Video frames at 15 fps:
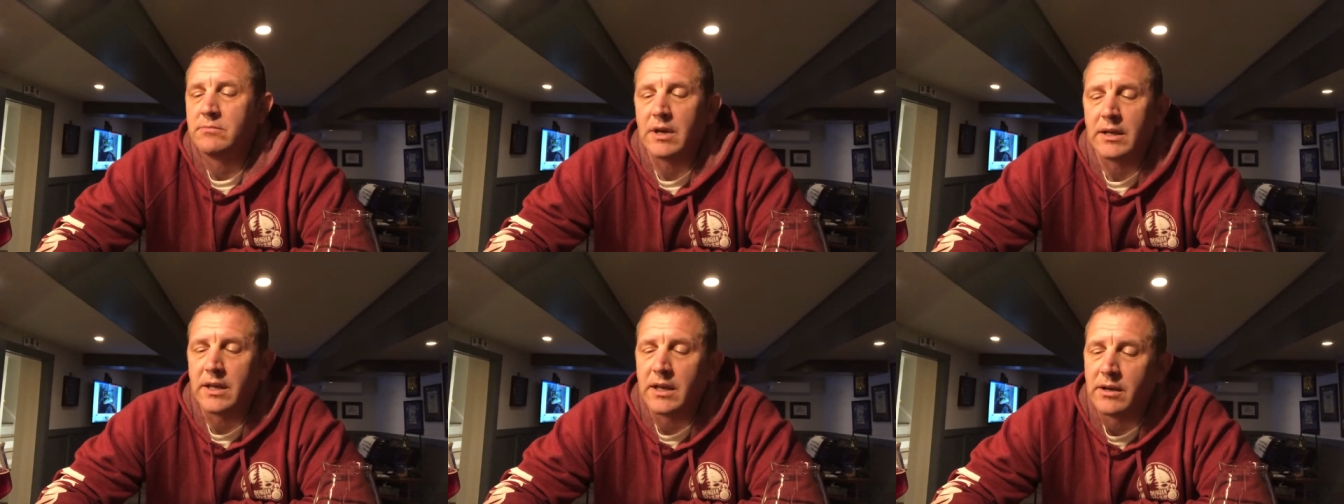
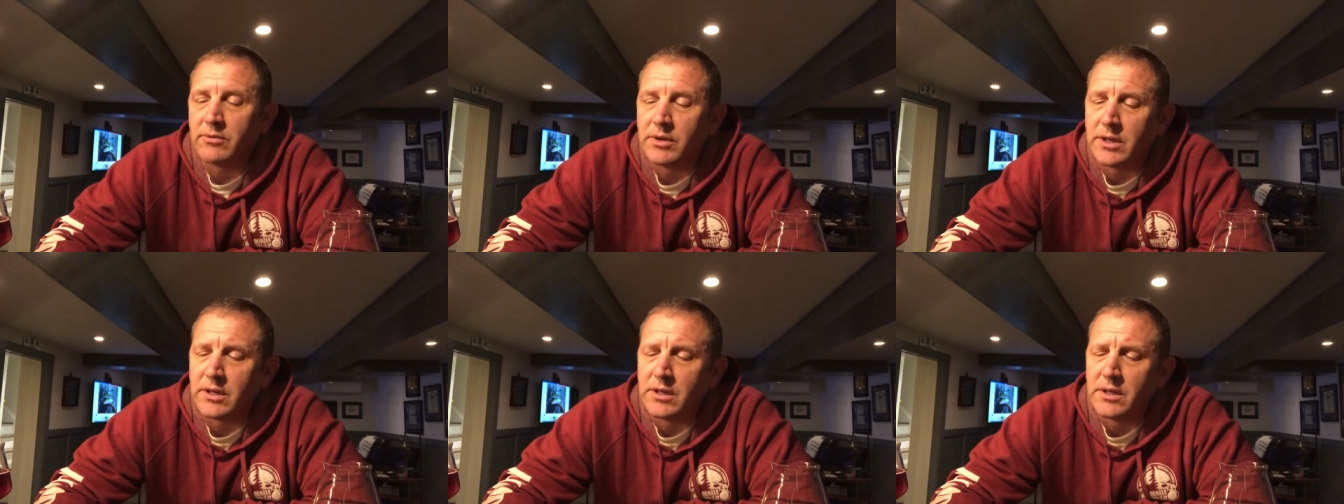I can't
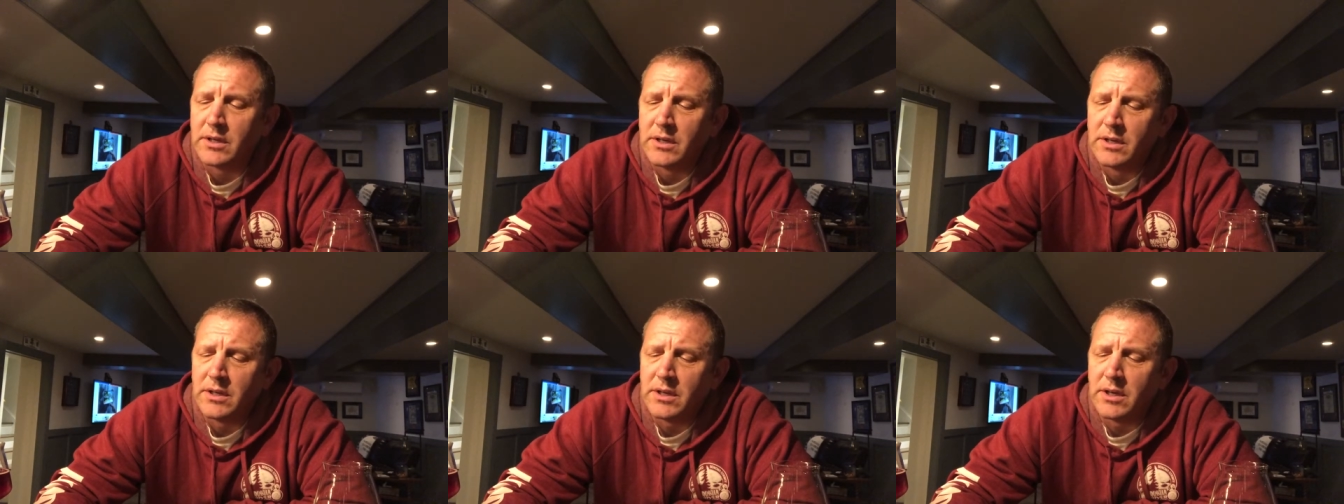read
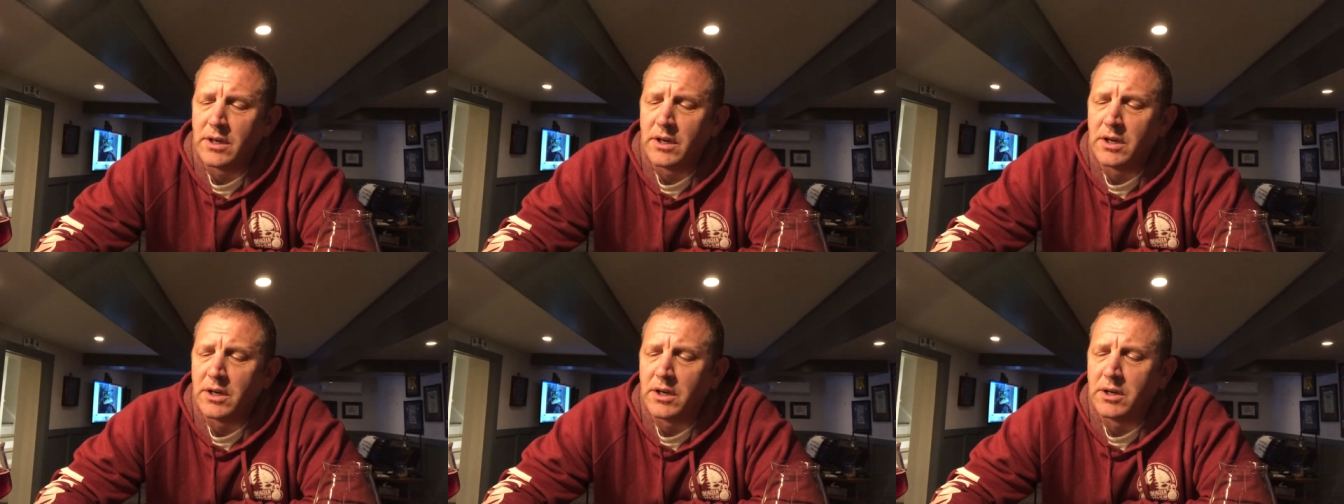it.
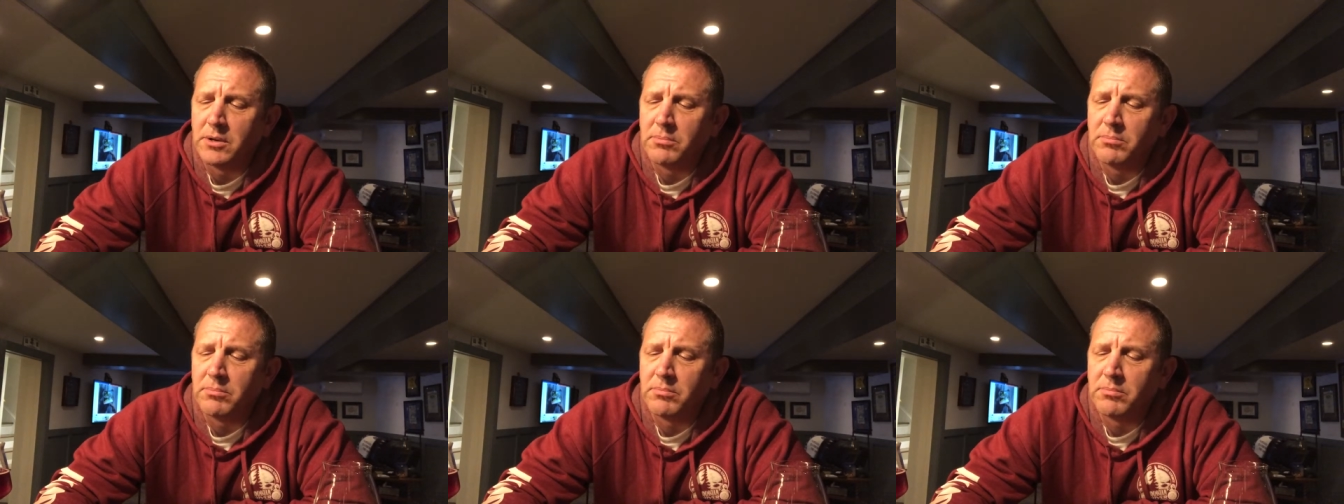
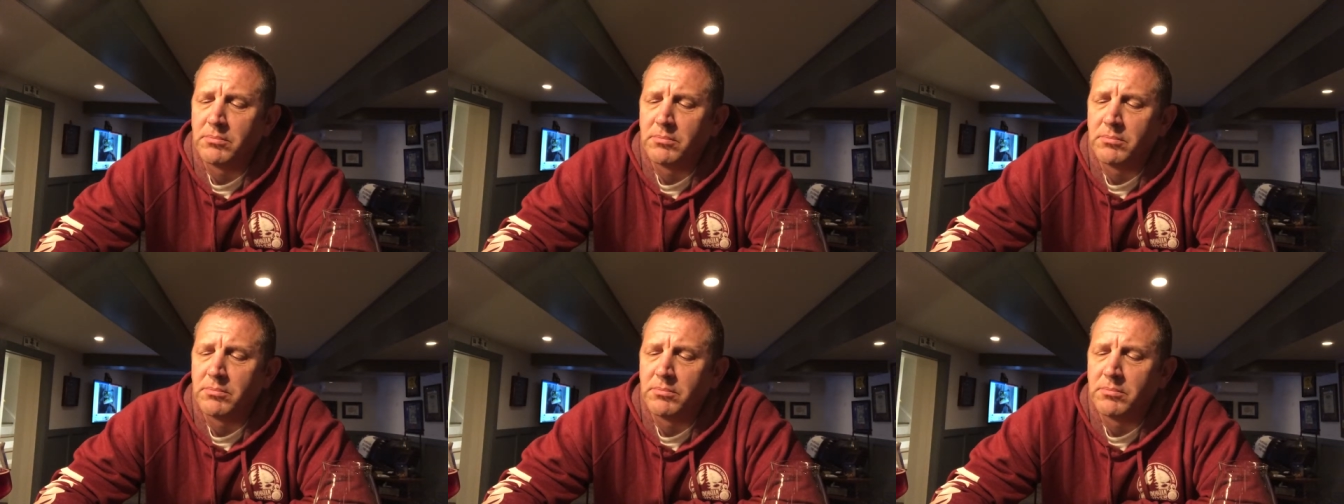Um,